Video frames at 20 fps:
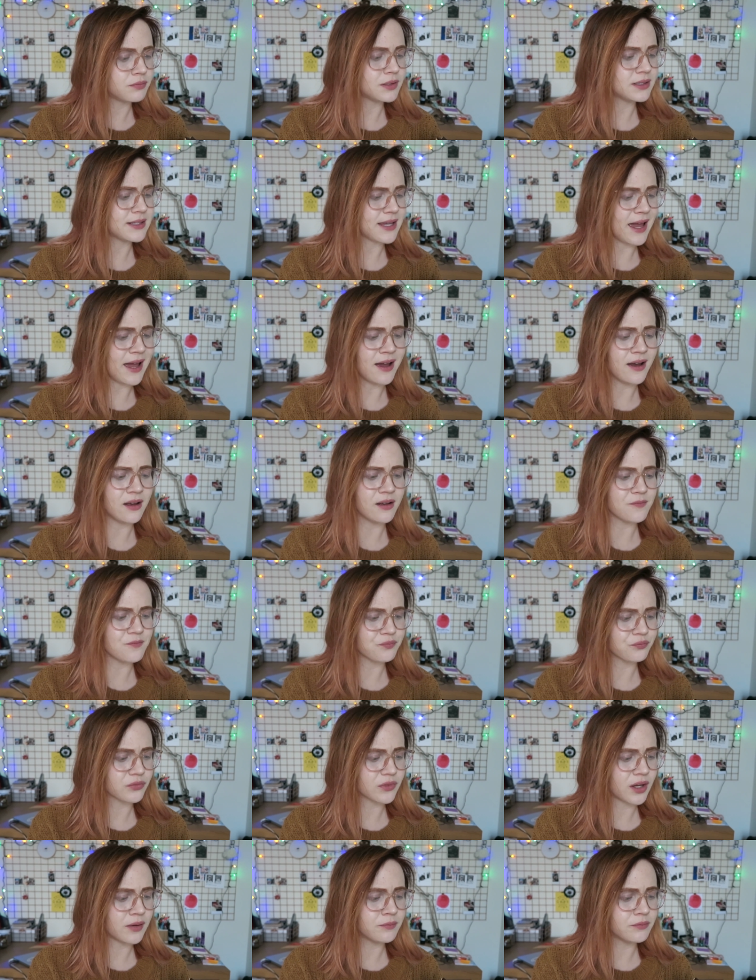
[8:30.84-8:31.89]
But yeah,
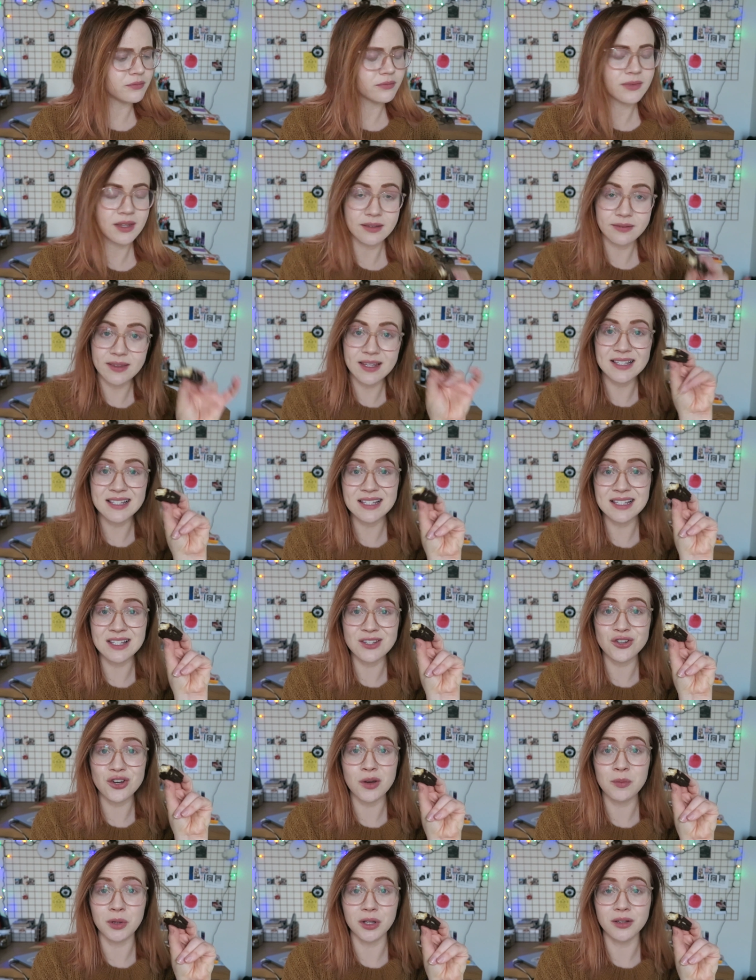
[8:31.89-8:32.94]
this is
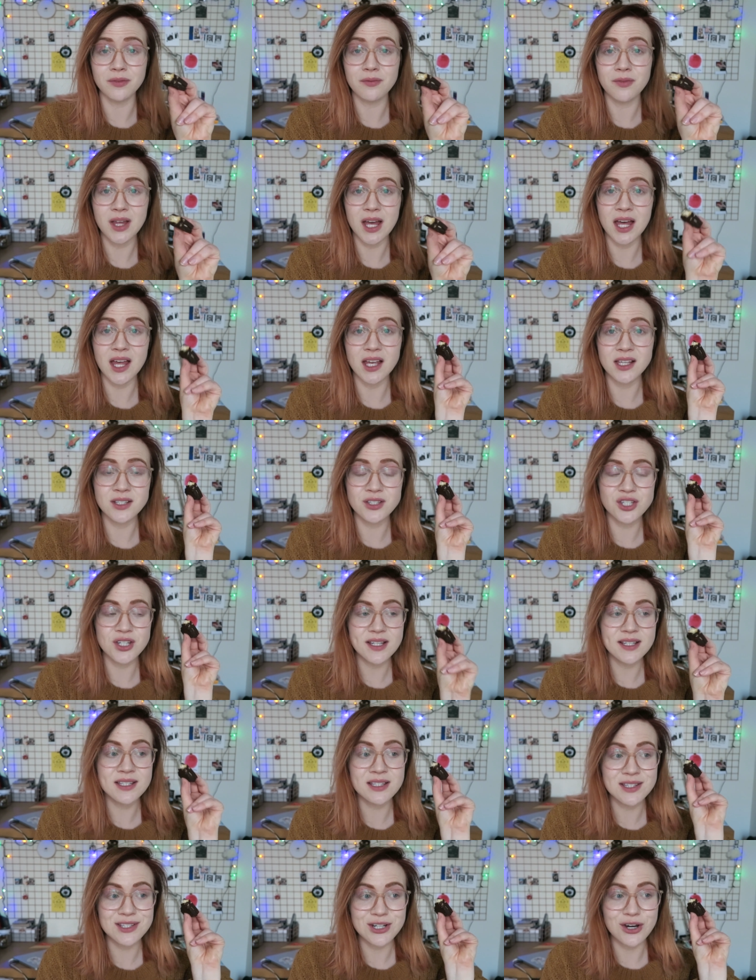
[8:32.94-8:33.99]
enjoyable.
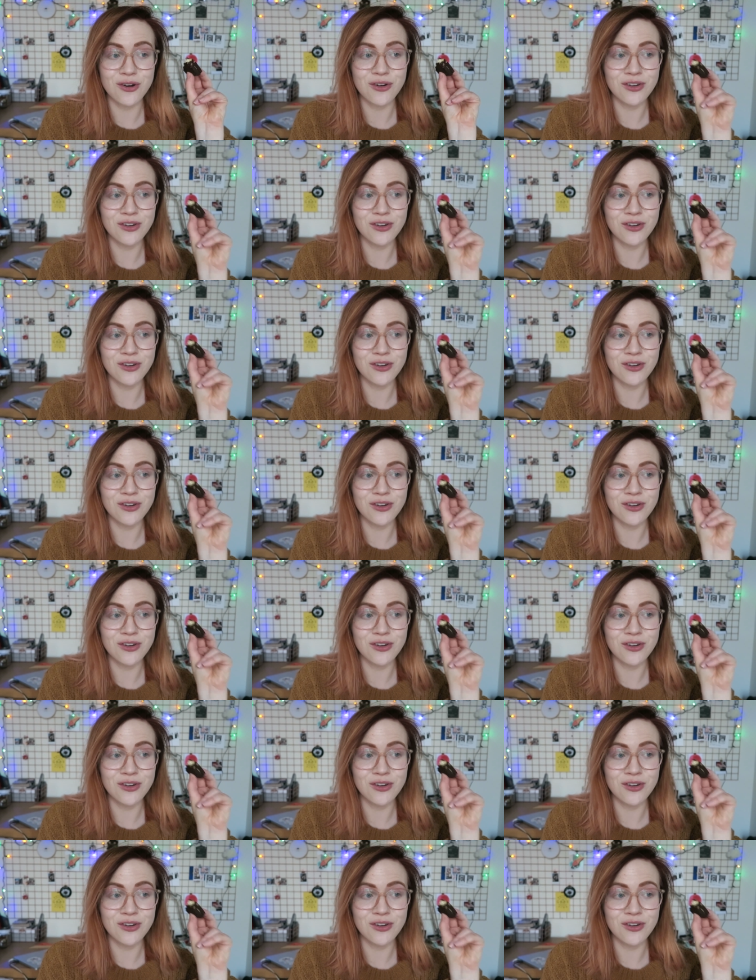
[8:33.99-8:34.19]
Just